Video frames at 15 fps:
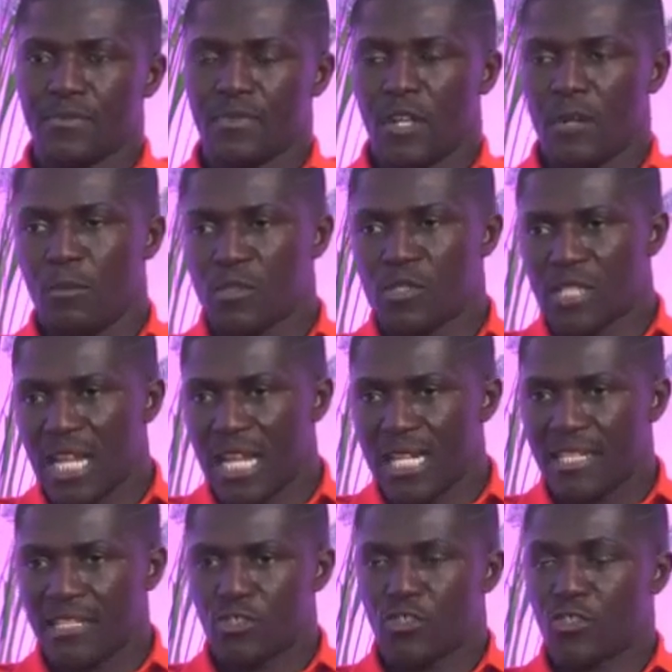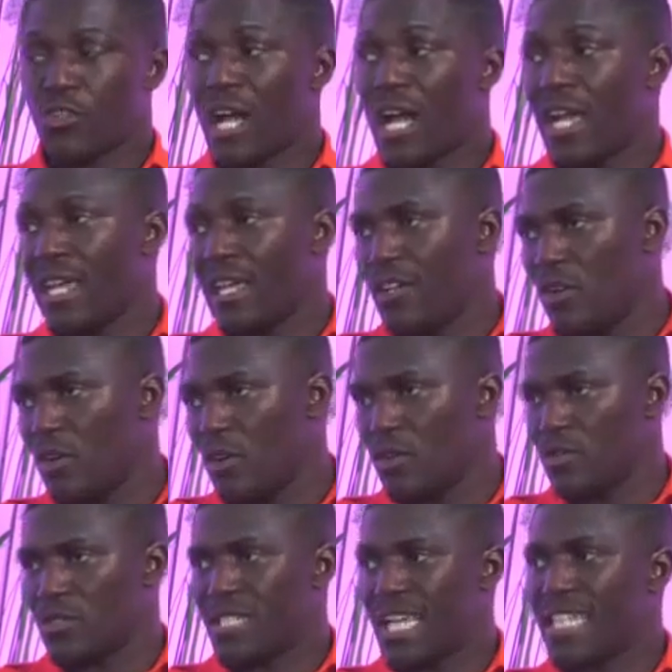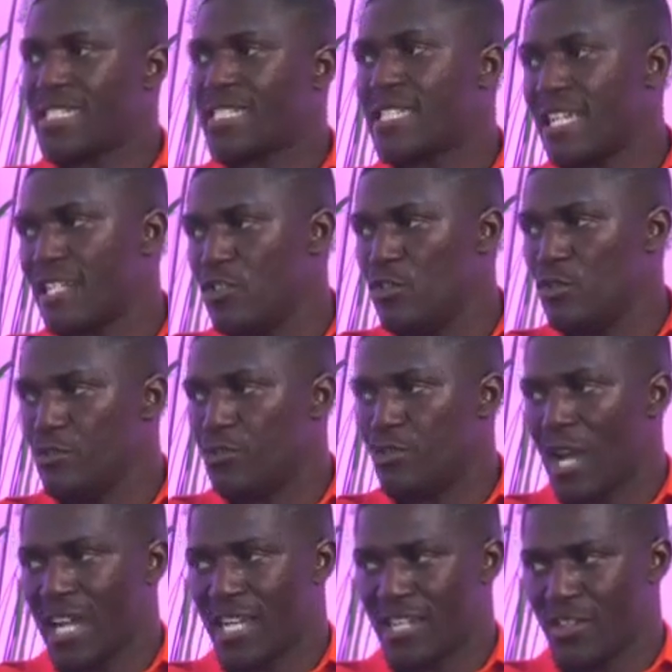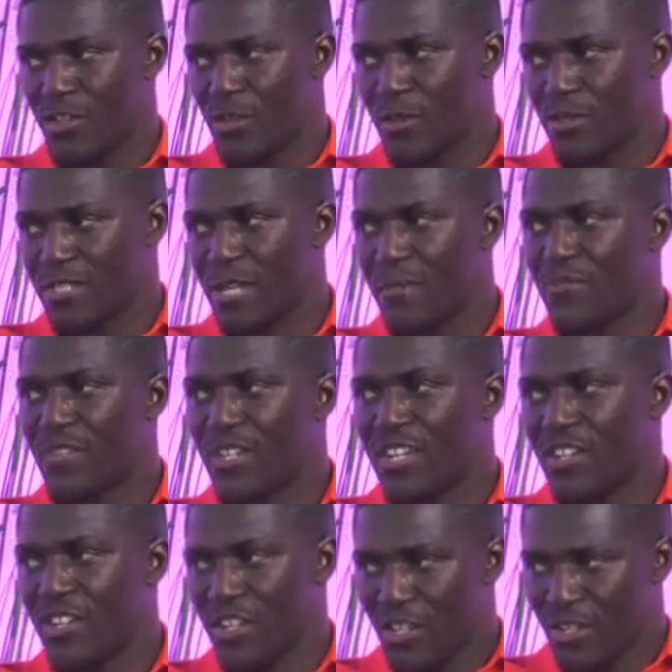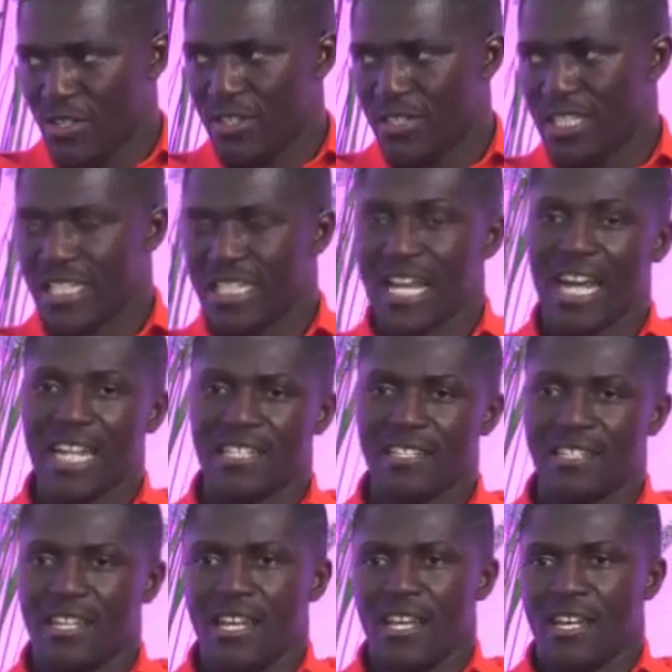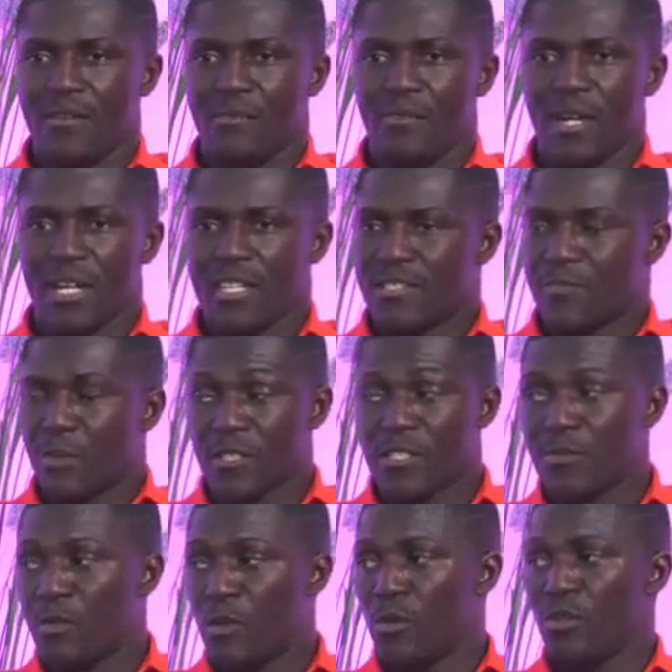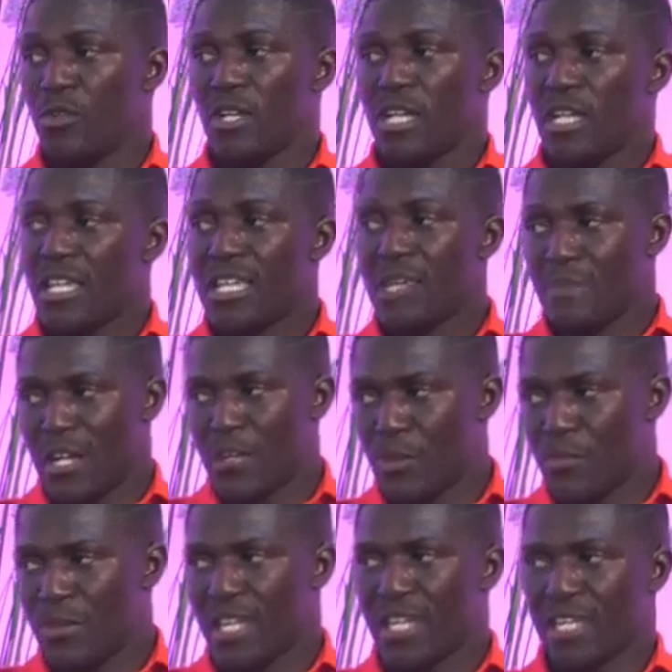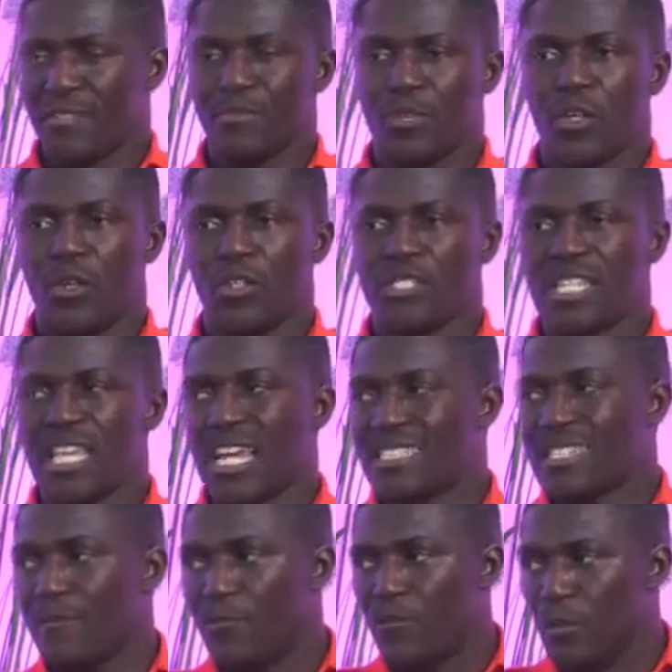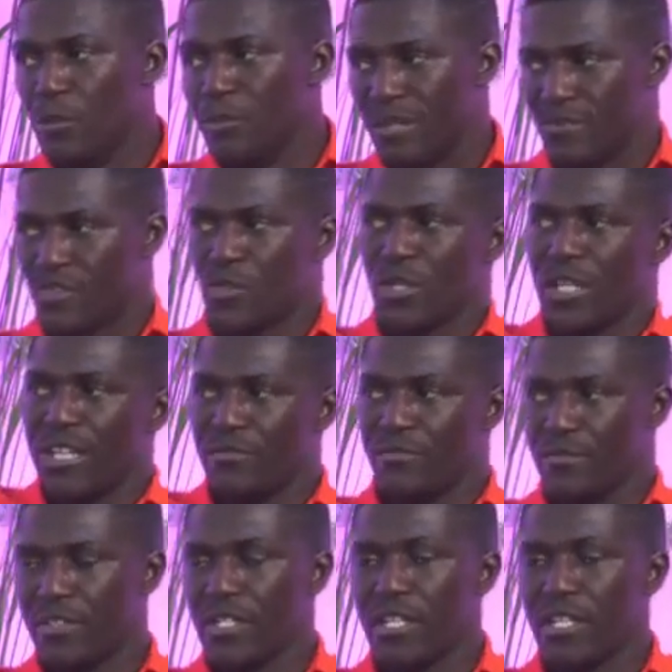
almost like try or test a new drug or something on the dad. But it's possible he might not make it because he has some few months to live.